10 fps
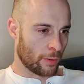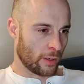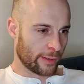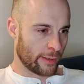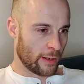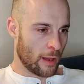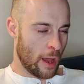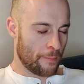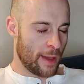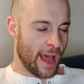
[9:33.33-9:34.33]

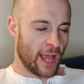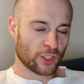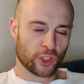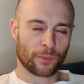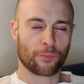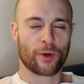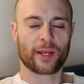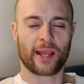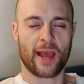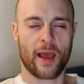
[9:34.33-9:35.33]
But I'm actually
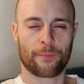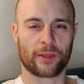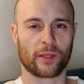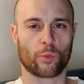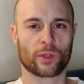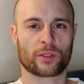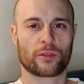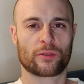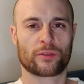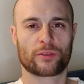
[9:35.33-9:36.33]
pretty happy with
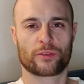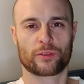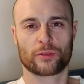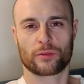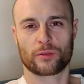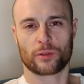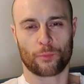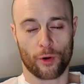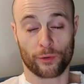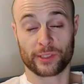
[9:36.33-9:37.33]

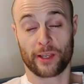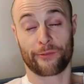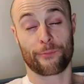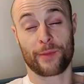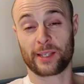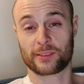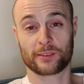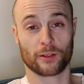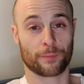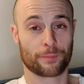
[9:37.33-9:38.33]
the progress I've made
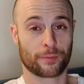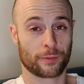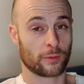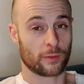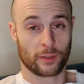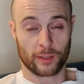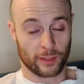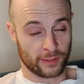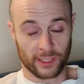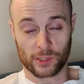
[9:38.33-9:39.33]
till
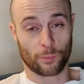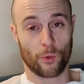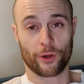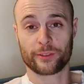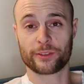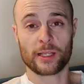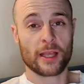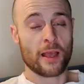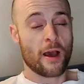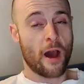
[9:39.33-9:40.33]
up this point.
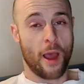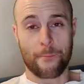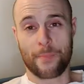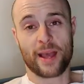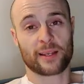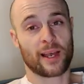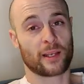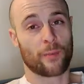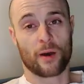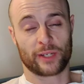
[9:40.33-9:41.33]
I'm back
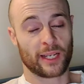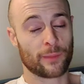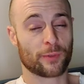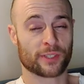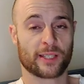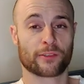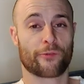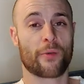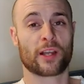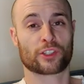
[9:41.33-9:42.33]
at about 80%
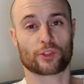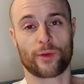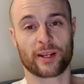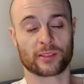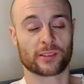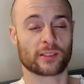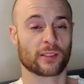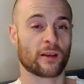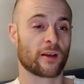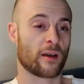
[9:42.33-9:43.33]
of my strength